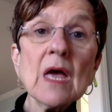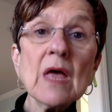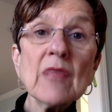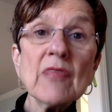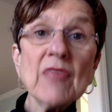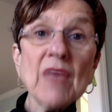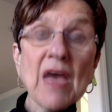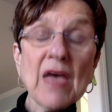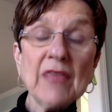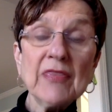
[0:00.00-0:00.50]

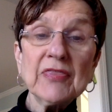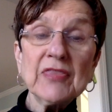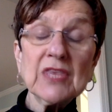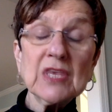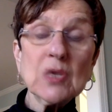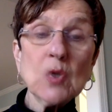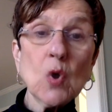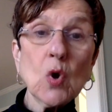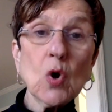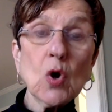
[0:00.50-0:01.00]
that
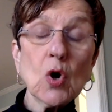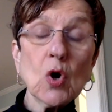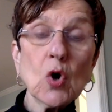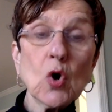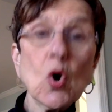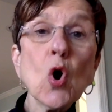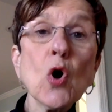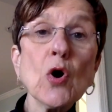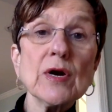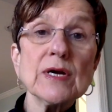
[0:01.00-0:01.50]
the
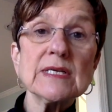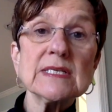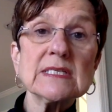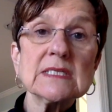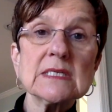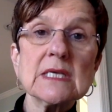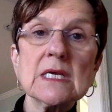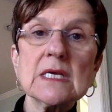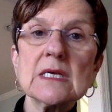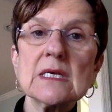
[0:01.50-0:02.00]

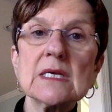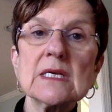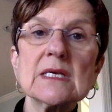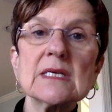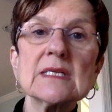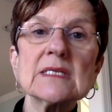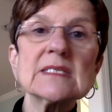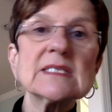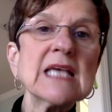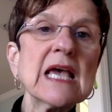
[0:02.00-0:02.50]
chorus
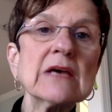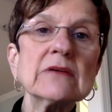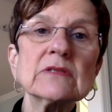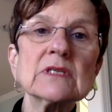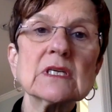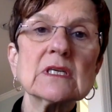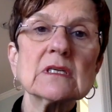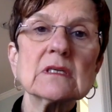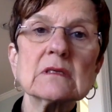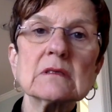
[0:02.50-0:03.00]

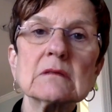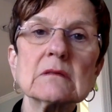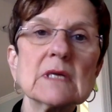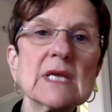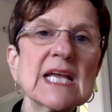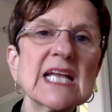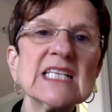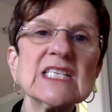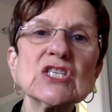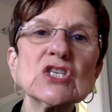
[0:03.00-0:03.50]
sounded
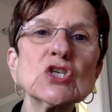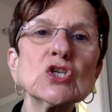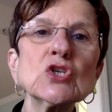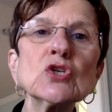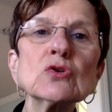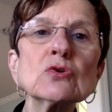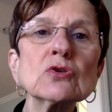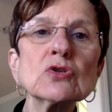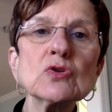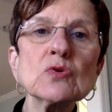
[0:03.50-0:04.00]
its
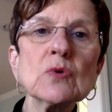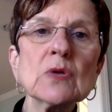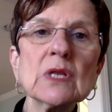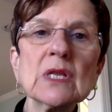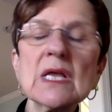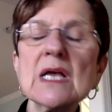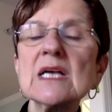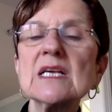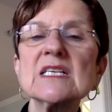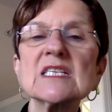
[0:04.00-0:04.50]
usual
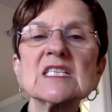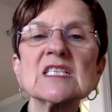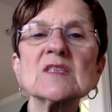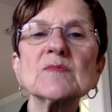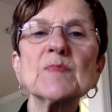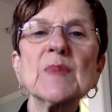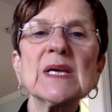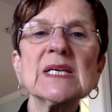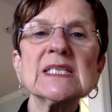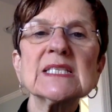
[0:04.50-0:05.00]

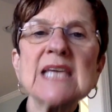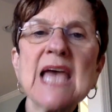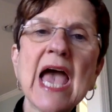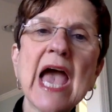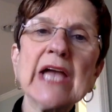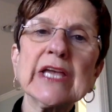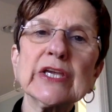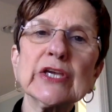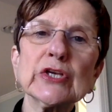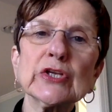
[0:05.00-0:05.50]

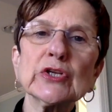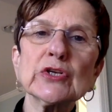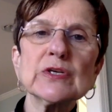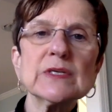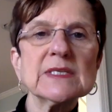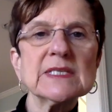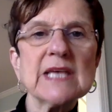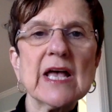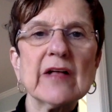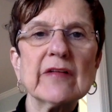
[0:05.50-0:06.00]
spectacular
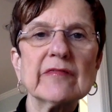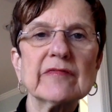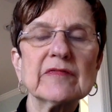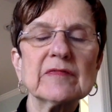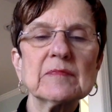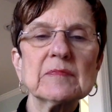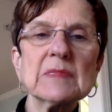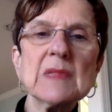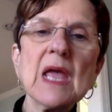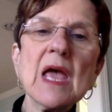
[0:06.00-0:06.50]
self.
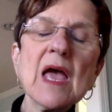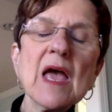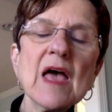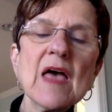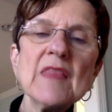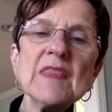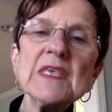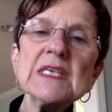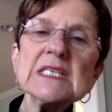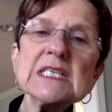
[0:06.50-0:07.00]

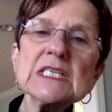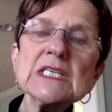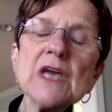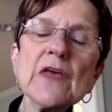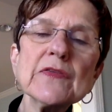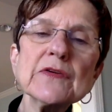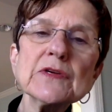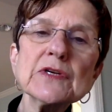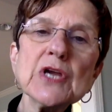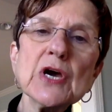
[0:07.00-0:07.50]
There's
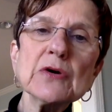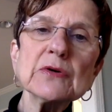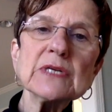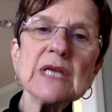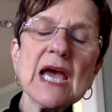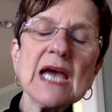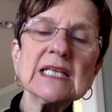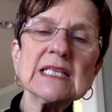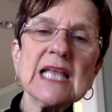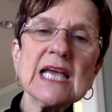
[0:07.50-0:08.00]
another note
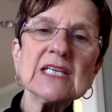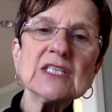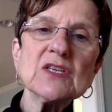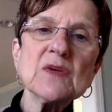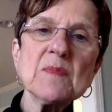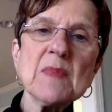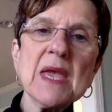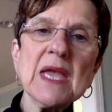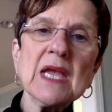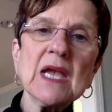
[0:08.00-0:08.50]
I'd like to
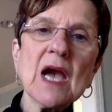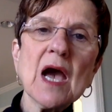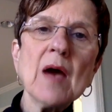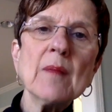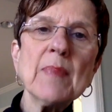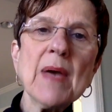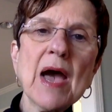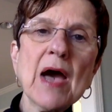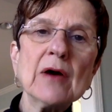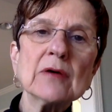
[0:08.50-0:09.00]
make
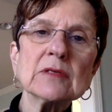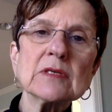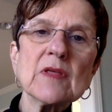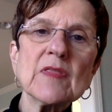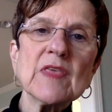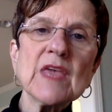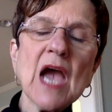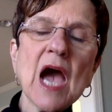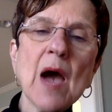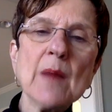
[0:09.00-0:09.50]
about
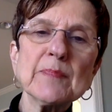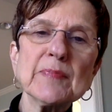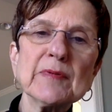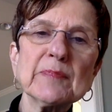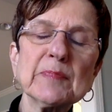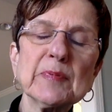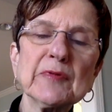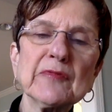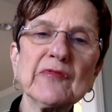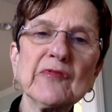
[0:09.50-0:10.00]
the opera
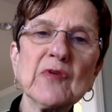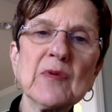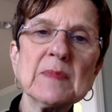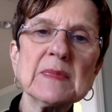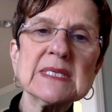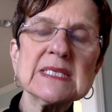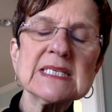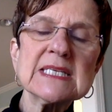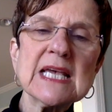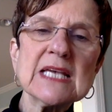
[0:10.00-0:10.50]

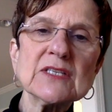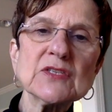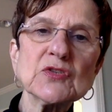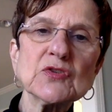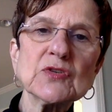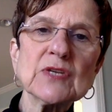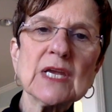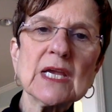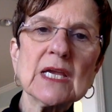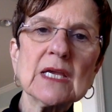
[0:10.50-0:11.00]
performance
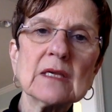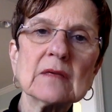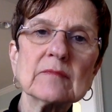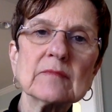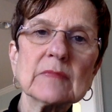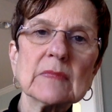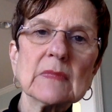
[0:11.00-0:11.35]
yesterday.